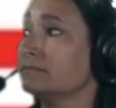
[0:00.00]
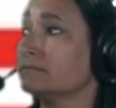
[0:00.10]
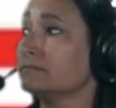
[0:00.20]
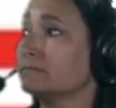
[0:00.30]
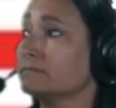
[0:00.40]

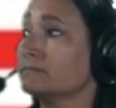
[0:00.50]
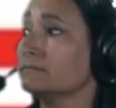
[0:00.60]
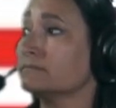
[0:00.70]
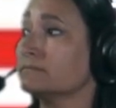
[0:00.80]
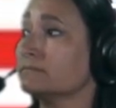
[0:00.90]

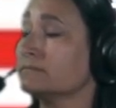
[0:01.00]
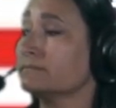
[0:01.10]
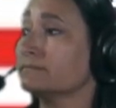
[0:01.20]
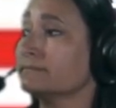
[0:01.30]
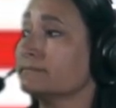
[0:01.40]

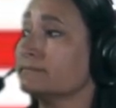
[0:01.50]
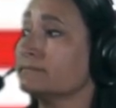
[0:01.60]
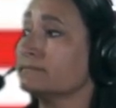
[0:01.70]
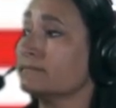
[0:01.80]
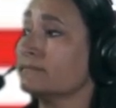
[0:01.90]

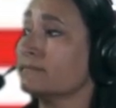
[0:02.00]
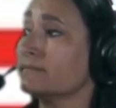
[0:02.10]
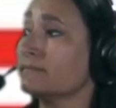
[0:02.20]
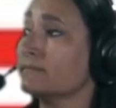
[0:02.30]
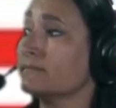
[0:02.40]

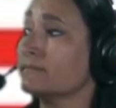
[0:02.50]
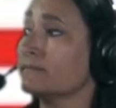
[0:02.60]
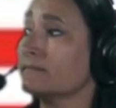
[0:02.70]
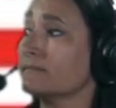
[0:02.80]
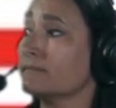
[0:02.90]

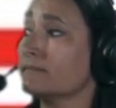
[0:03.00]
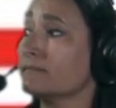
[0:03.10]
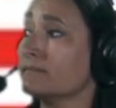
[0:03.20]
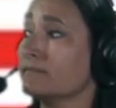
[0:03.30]
(not speaking)